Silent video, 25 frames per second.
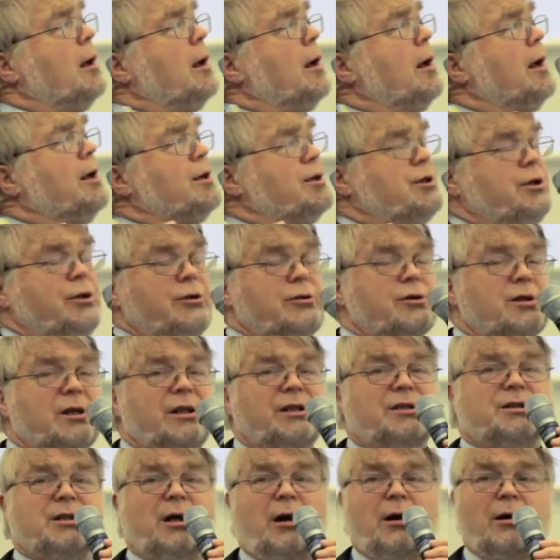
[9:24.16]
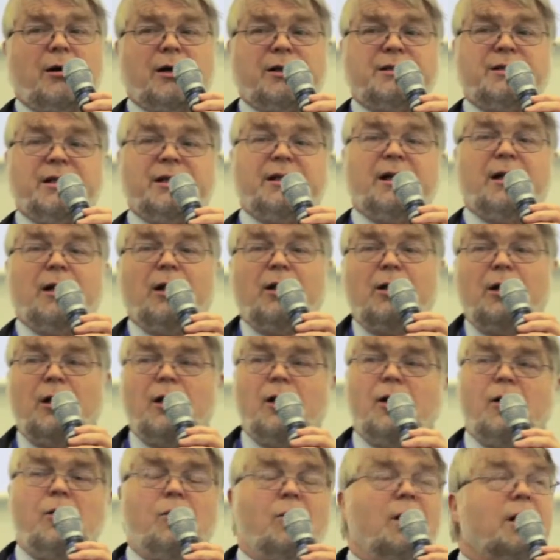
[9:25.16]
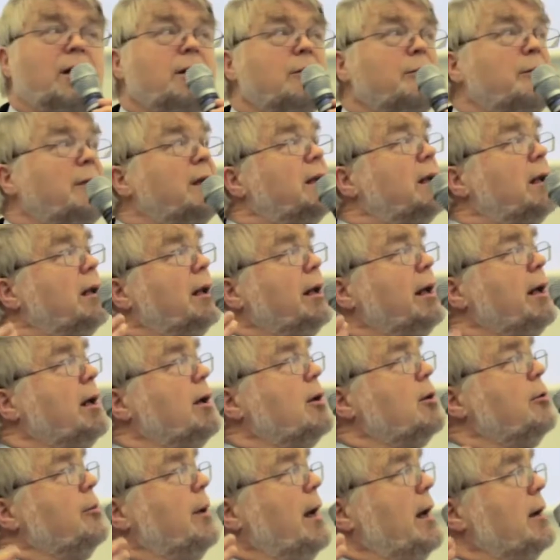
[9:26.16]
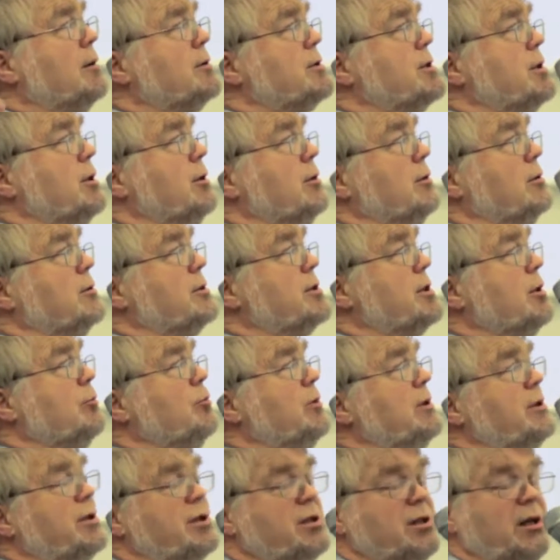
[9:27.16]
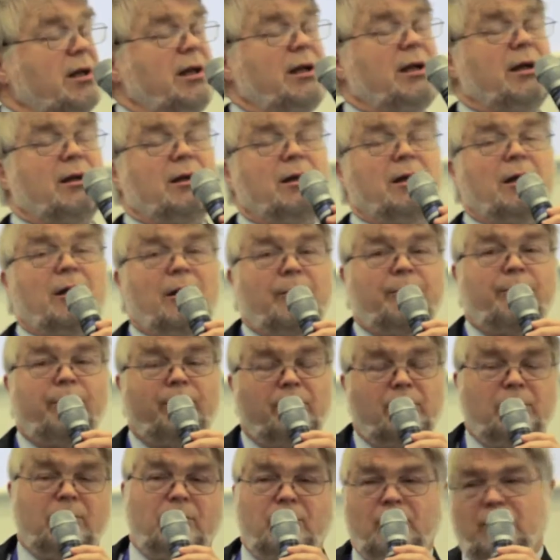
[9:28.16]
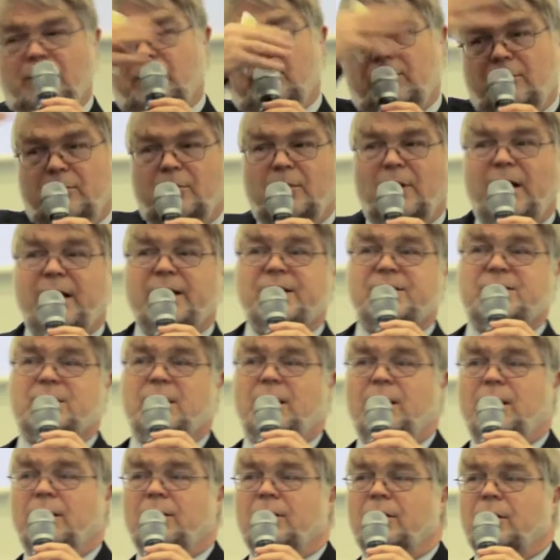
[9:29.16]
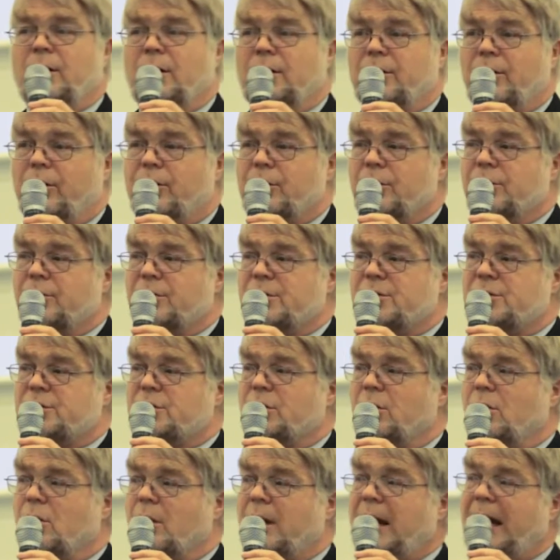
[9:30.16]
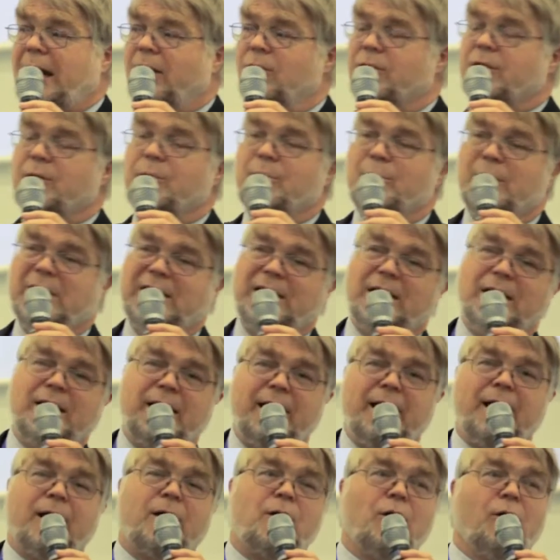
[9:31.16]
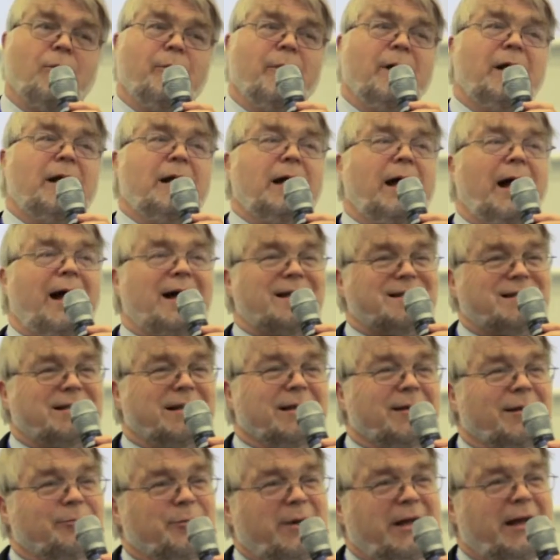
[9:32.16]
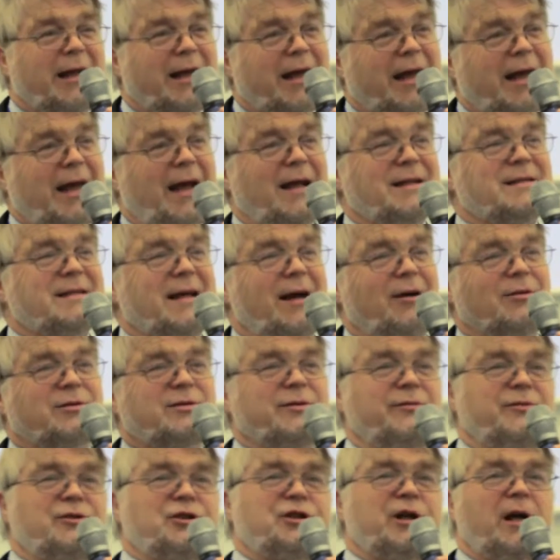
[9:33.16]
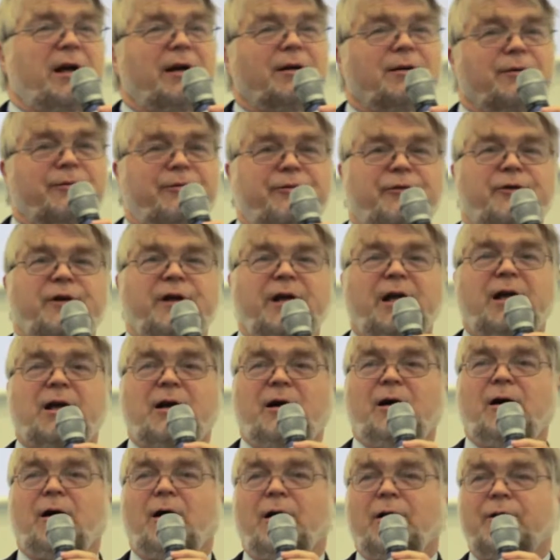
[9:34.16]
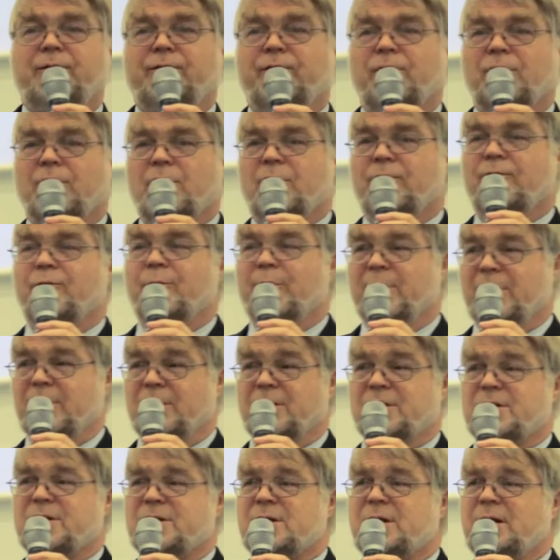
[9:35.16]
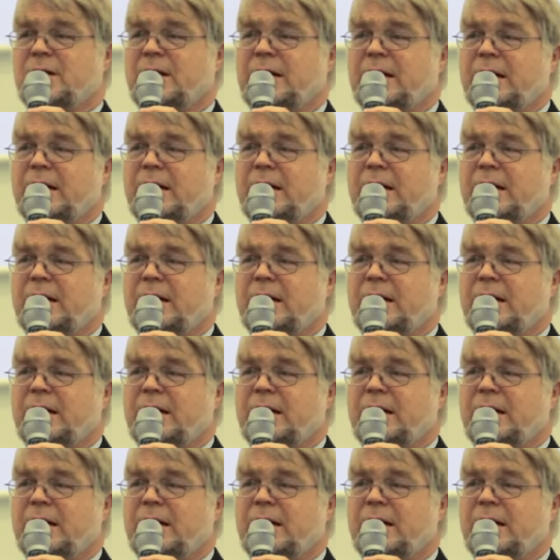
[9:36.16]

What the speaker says: It's usually targeted at low and middle income households. And we'll see later and through this talk how the middle income has been a get out of jail free card for governments.